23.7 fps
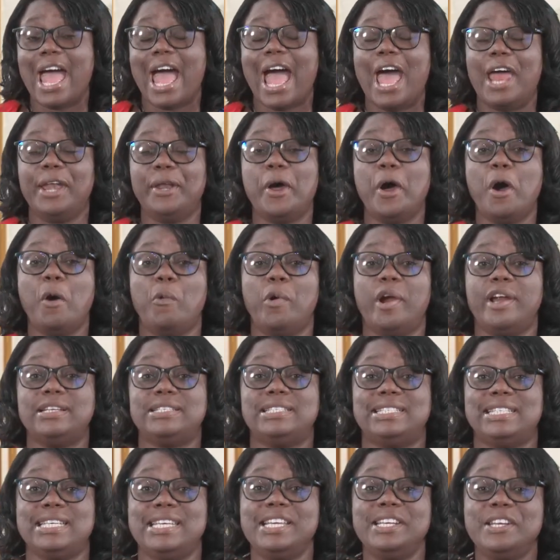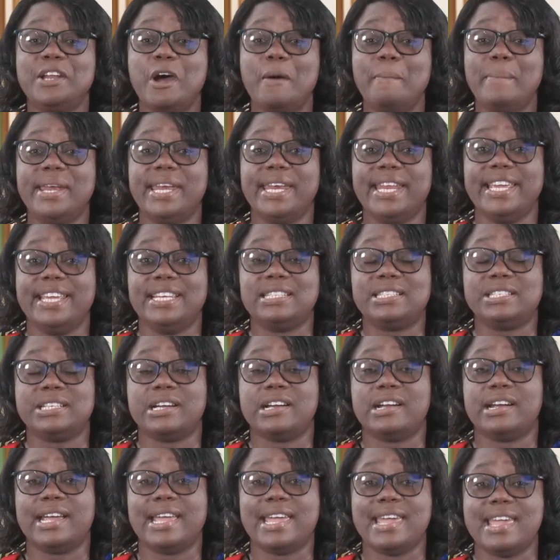and our
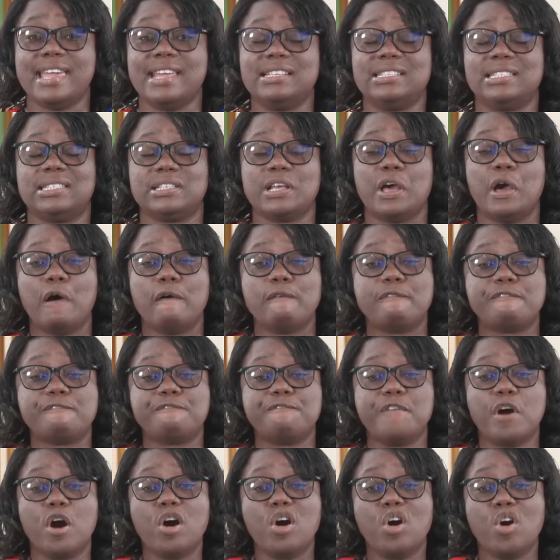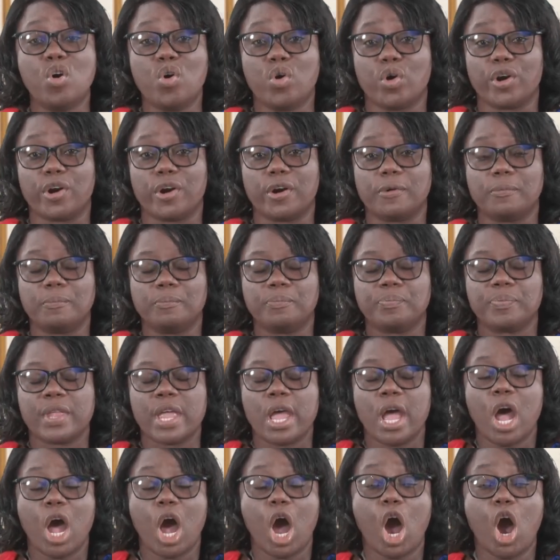denominator is 4.
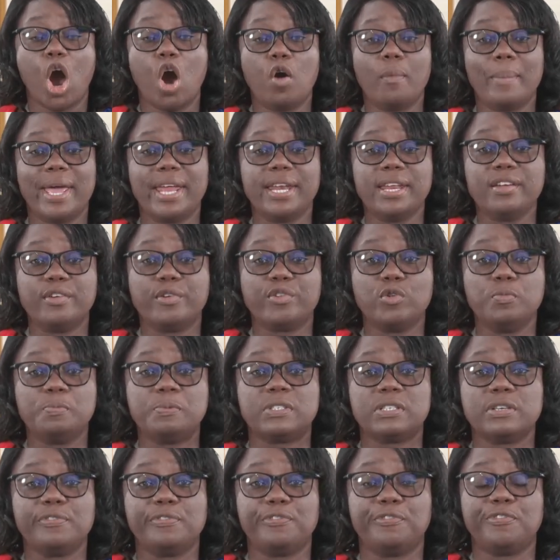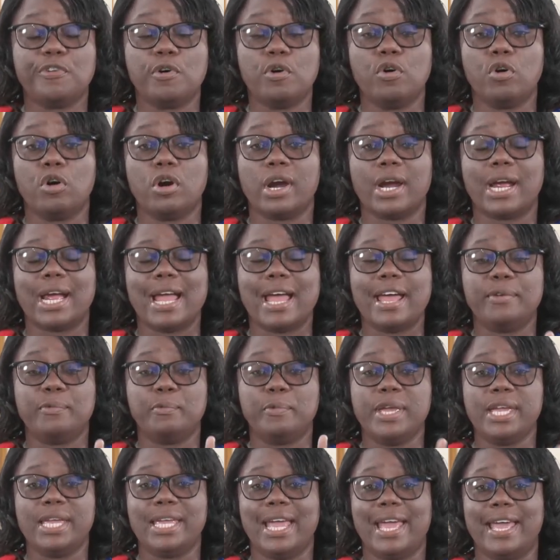How many groups of 4 can
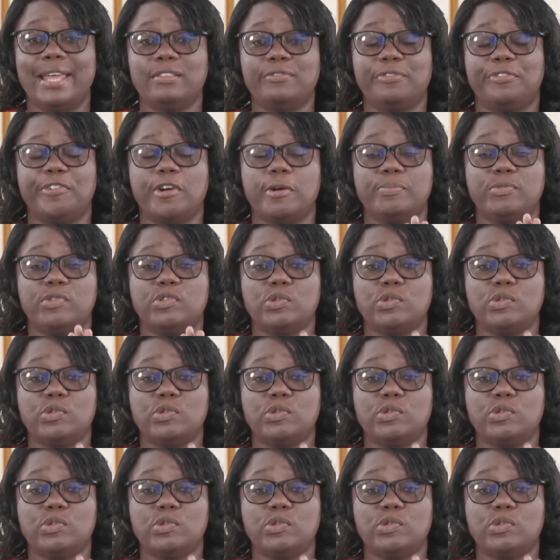we get from